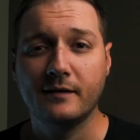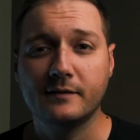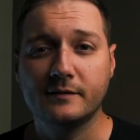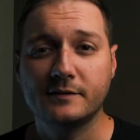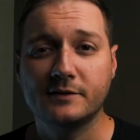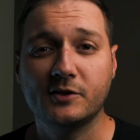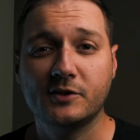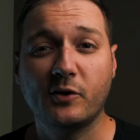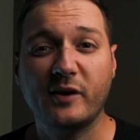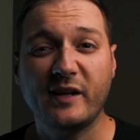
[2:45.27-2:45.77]

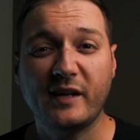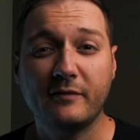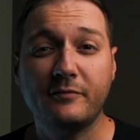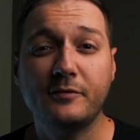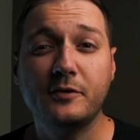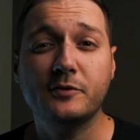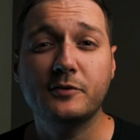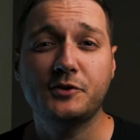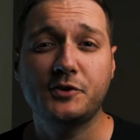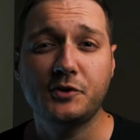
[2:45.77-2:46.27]
So
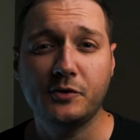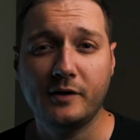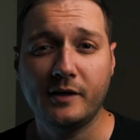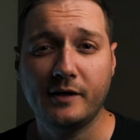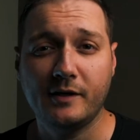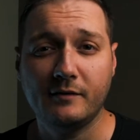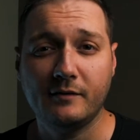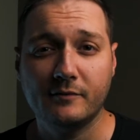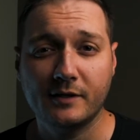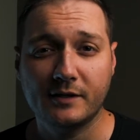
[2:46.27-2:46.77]
if you're
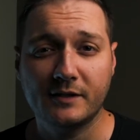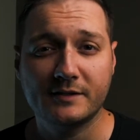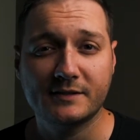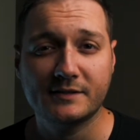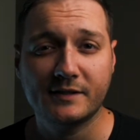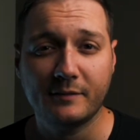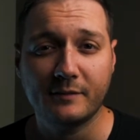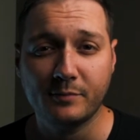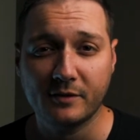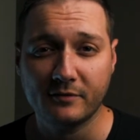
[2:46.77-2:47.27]
shooting real
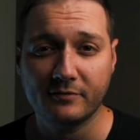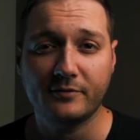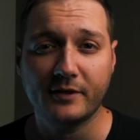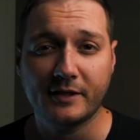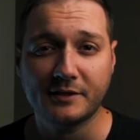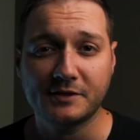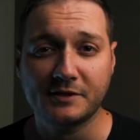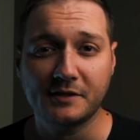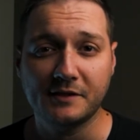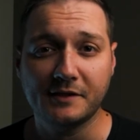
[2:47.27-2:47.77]
estate
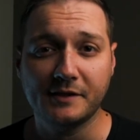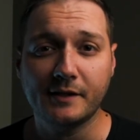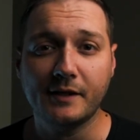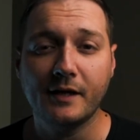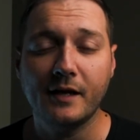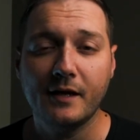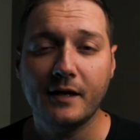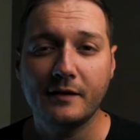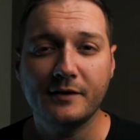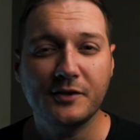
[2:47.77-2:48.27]
professionally,
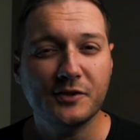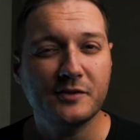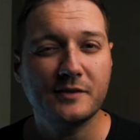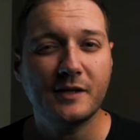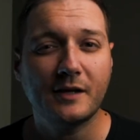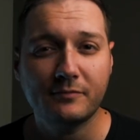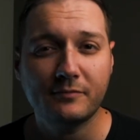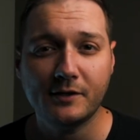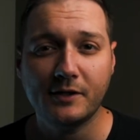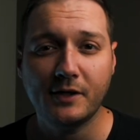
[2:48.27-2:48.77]
you're
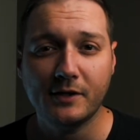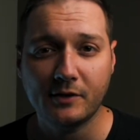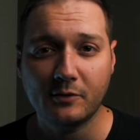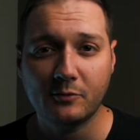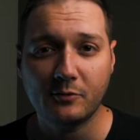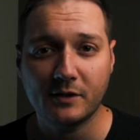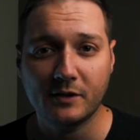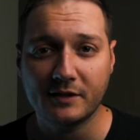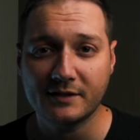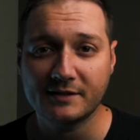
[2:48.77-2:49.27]
definitely going to
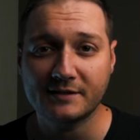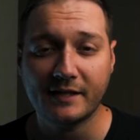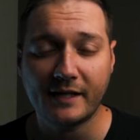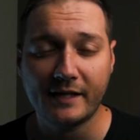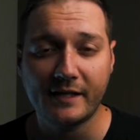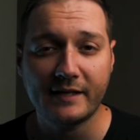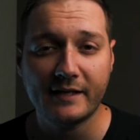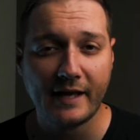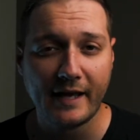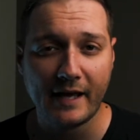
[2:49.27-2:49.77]
want a
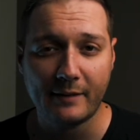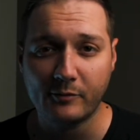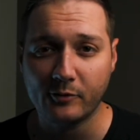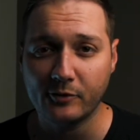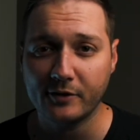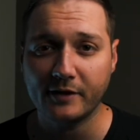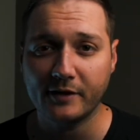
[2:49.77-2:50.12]
Steadicam or a